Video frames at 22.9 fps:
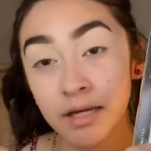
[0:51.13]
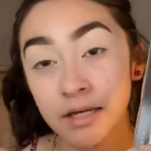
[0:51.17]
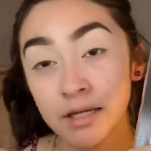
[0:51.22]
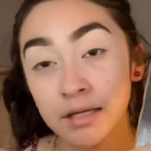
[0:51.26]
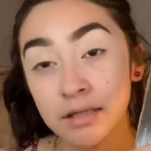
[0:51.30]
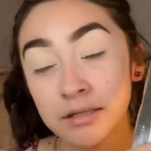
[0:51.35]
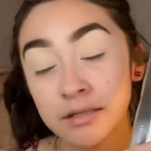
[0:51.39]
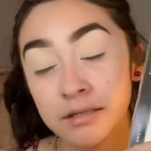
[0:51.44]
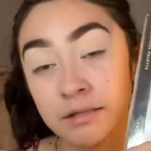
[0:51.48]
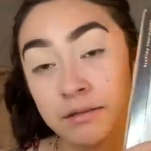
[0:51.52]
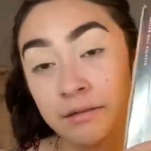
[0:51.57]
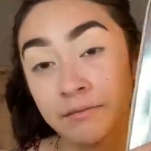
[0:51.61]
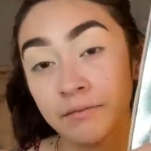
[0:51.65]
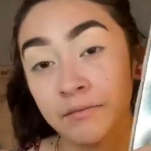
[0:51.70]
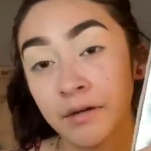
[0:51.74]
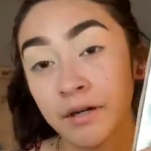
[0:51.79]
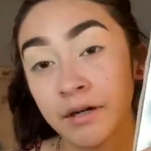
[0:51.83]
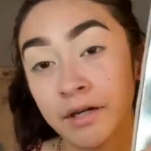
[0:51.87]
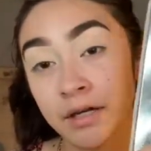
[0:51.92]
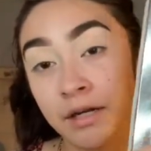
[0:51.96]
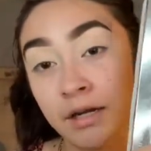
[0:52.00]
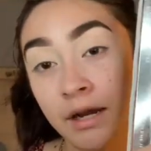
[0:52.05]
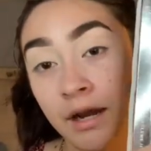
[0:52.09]
It's
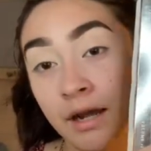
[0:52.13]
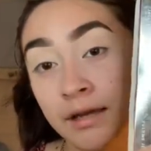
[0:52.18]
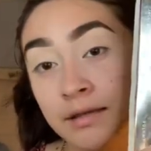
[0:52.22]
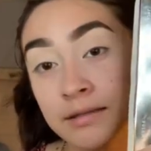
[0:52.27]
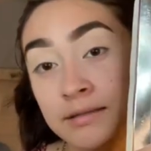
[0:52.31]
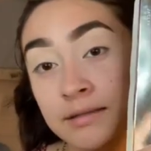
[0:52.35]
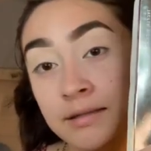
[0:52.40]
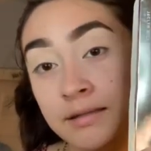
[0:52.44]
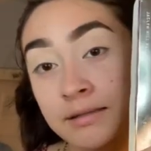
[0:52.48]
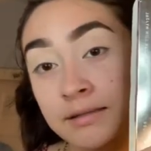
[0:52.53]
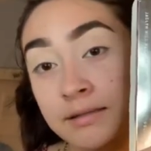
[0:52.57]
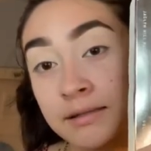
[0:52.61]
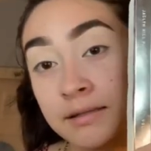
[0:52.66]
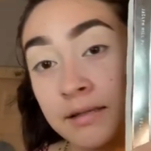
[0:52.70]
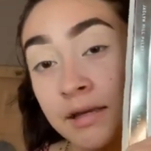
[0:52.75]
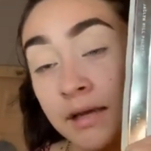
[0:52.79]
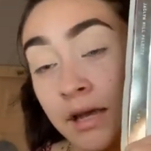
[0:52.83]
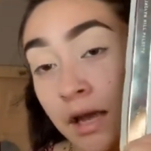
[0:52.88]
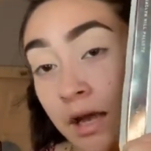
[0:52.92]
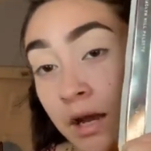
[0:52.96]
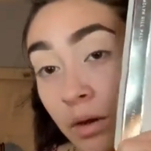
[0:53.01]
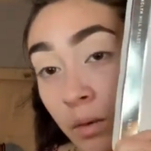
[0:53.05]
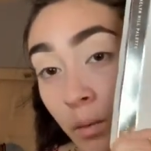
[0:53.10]
very nice,
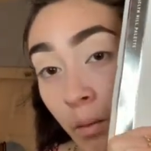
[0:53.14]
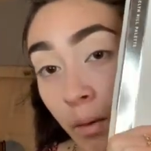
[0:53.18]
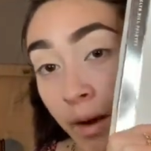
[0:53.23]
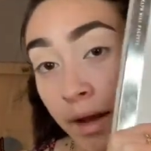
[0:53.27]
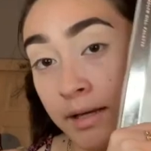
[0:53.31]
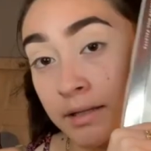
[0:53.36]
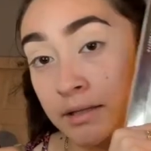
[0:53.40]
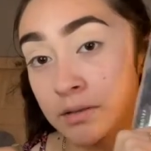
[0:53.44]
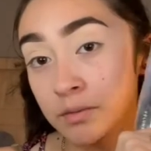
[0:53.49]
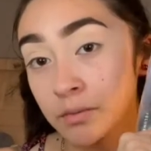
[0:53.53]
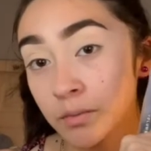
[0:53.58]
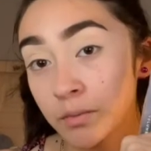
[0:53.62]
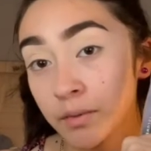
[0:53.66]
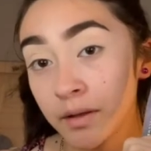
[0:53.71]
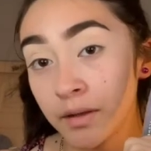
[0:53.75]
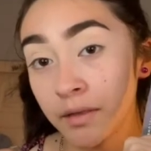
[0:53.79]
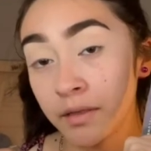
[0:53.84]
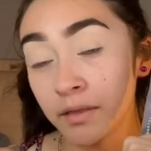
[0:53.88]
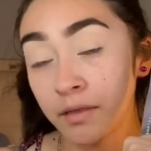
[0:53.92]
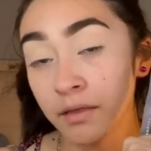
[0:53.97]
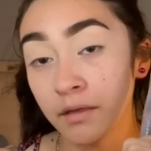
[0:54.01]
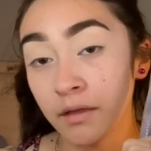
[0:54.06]
sleek and white with